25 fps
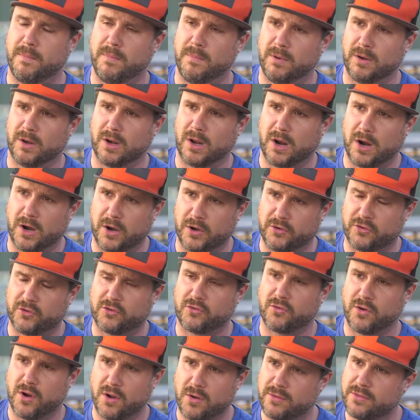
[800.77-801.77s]
large
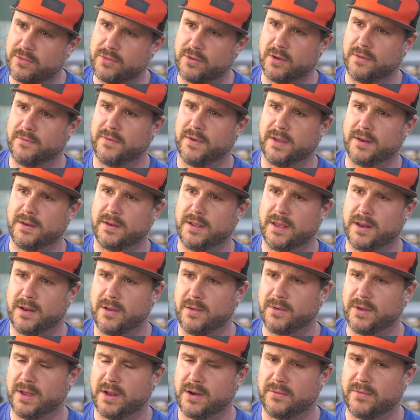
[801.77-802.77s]
growth of it, 10
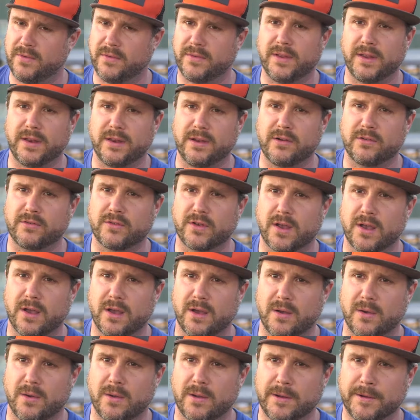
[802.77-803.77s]
or 15 years
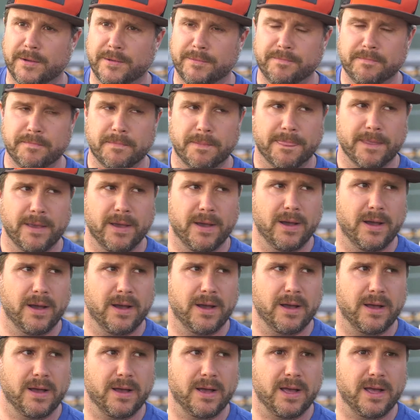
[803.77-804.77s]
ago,
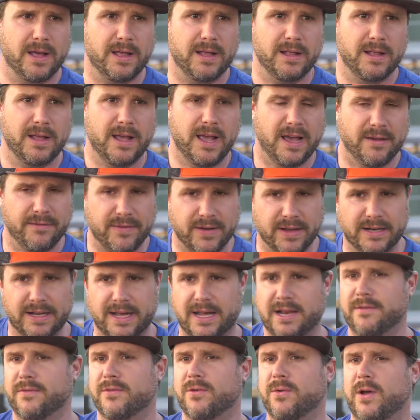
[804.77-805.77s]
having a
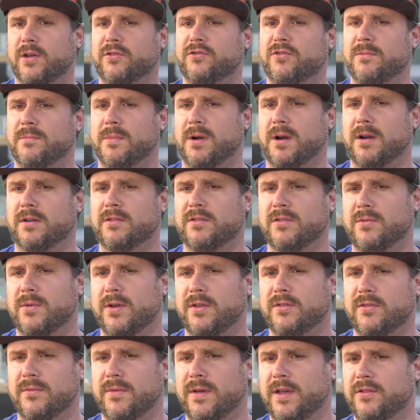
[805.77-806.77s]
lot of question marks and
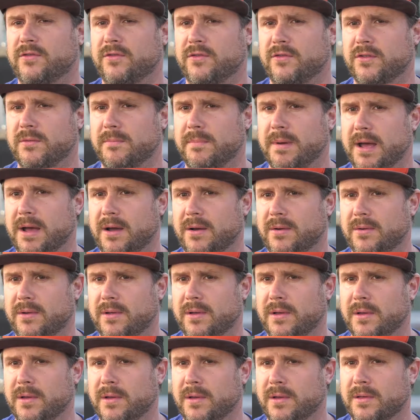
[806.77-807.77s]
reservations about
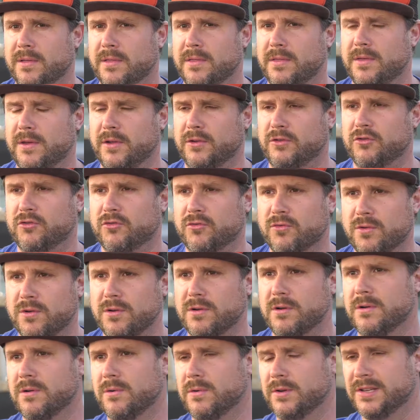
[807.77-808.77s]
the
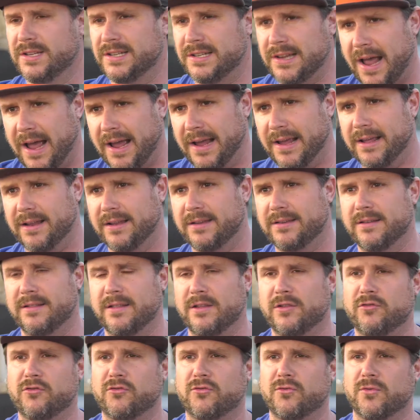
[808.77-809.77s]
true science and the